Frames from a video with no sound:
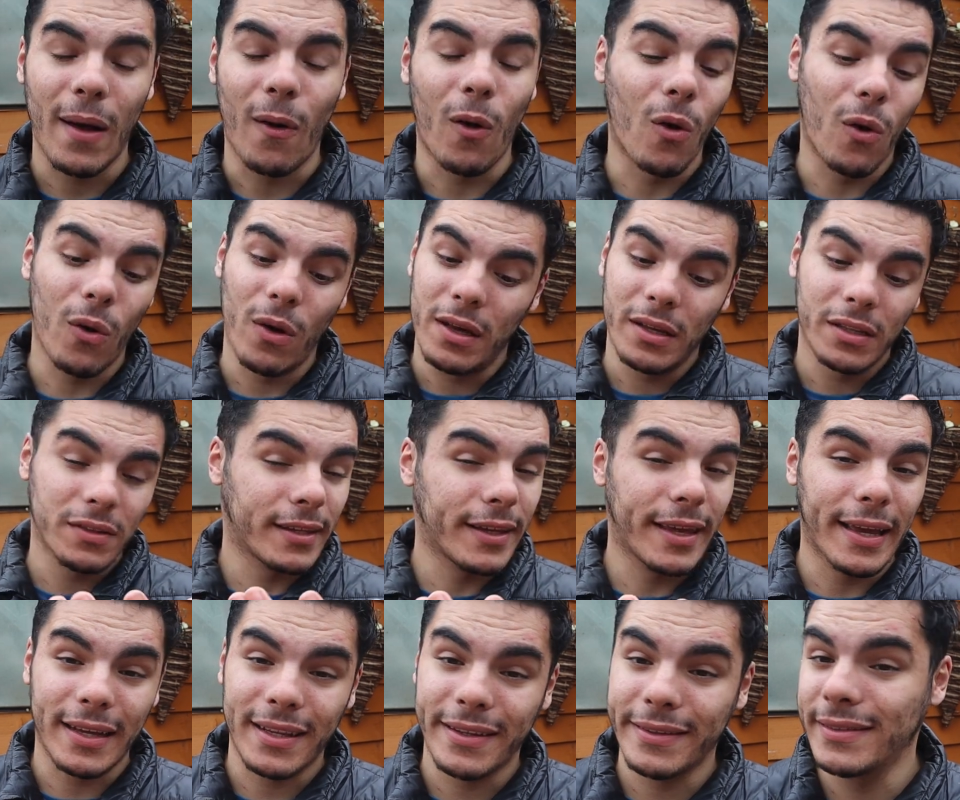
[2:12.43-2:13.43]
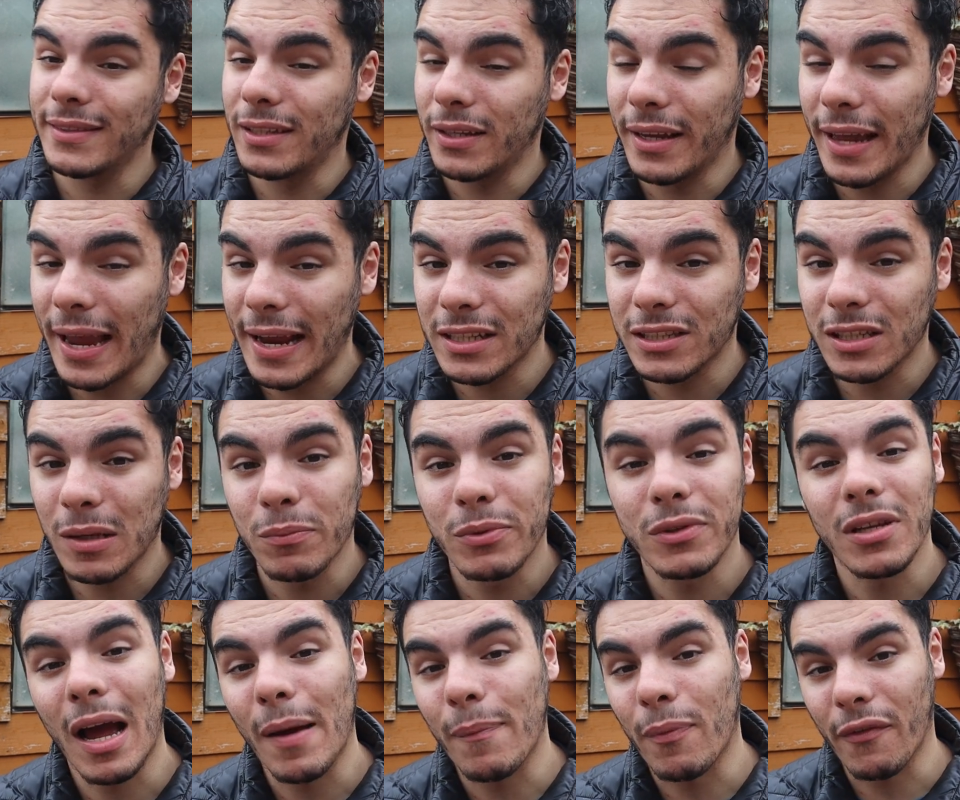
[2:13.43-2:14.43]
or to get to gain some
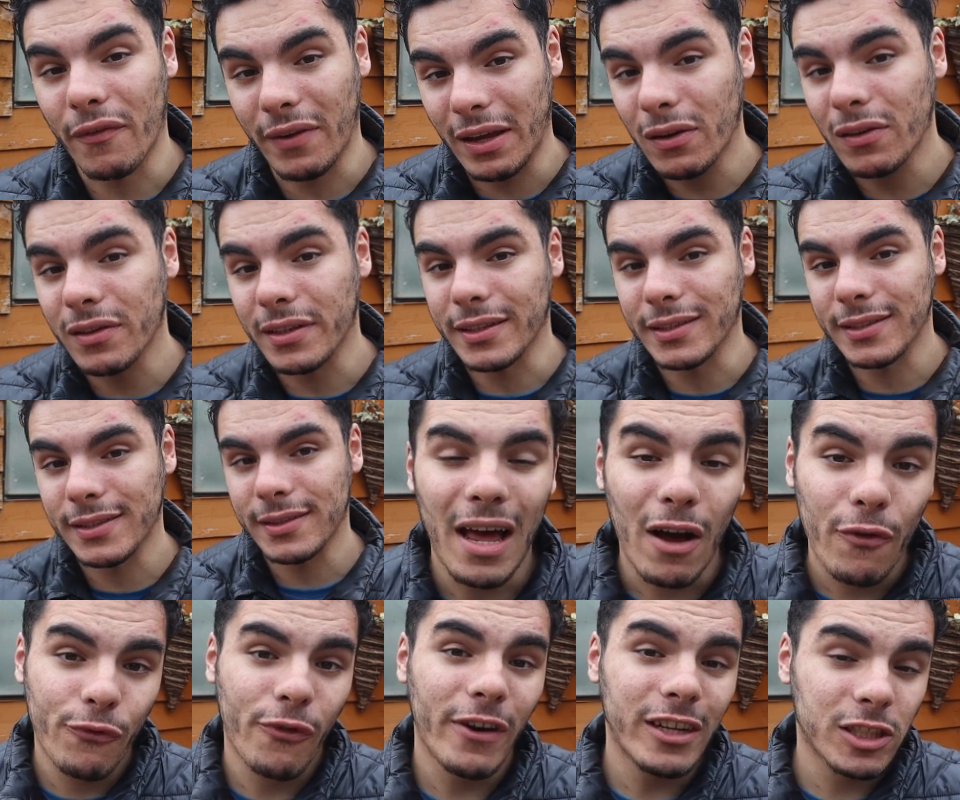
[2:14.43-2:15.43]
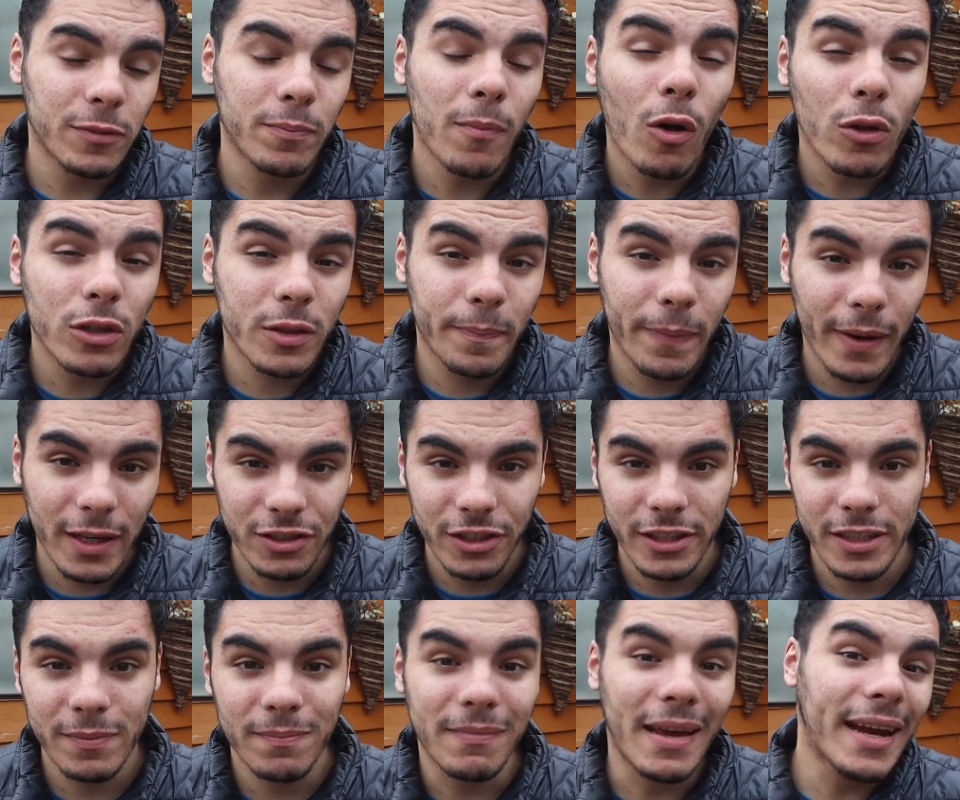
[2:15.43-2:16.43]
type of illness. Now French Moult
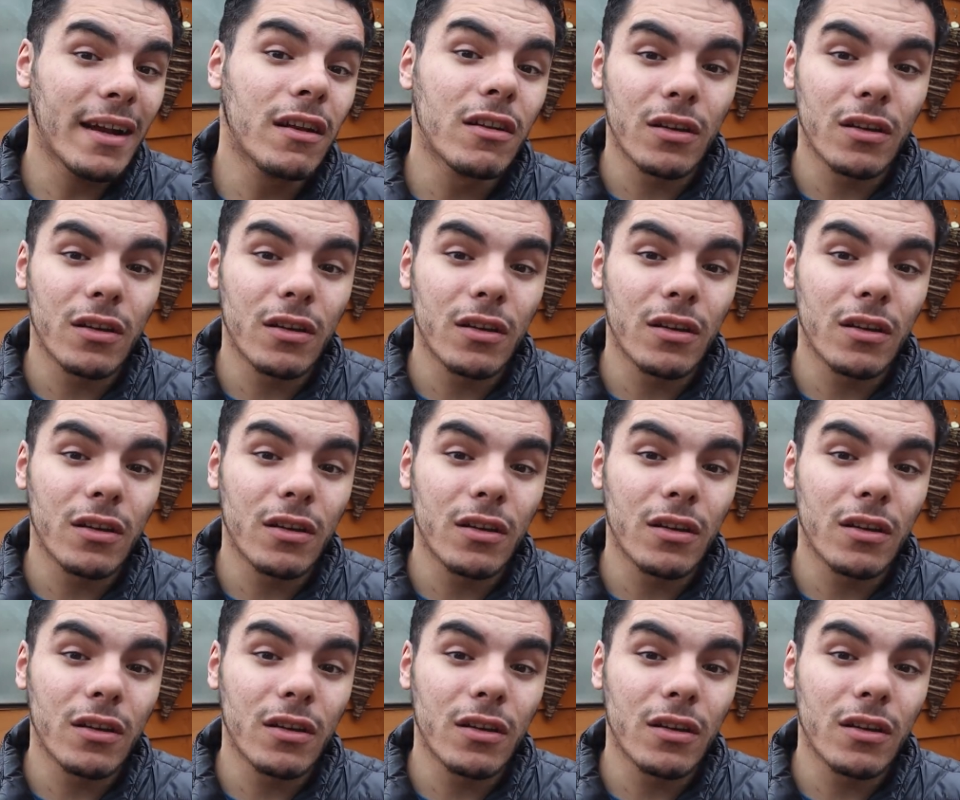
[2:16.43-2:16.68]
budgies may